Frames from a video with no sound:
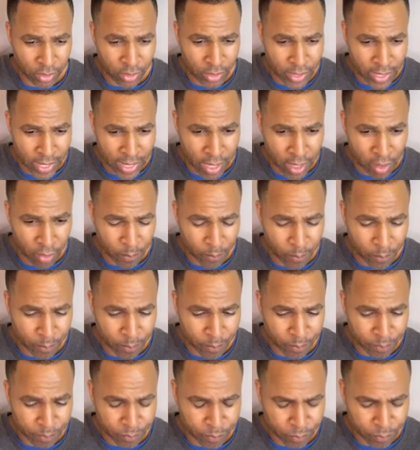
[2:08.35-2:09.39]
Now,
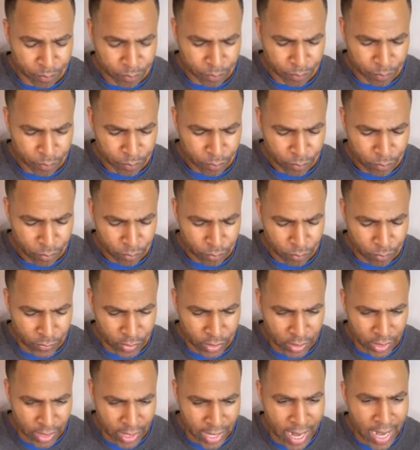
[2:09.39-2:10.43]

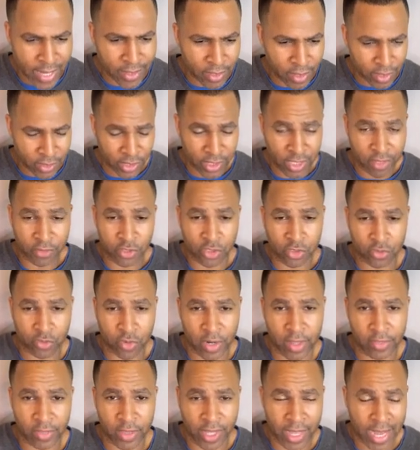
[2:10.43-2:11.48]
God does give
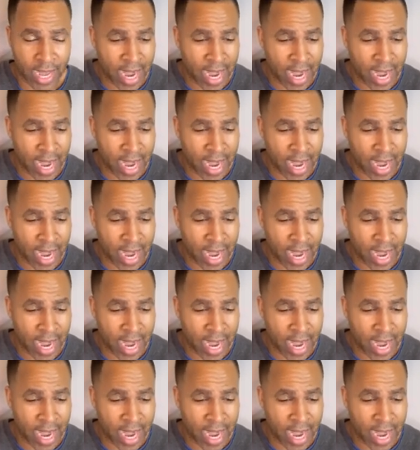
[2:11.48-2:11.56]
strength,